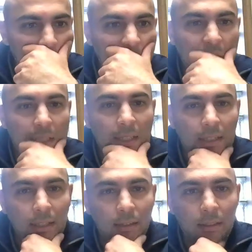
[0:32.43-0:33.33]
me get the
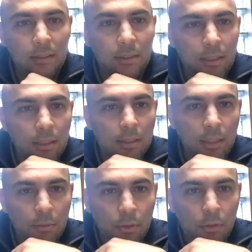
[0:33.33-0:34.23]
clinical studies
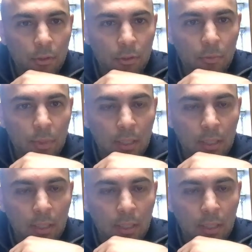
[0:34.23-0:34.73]
that we're going to be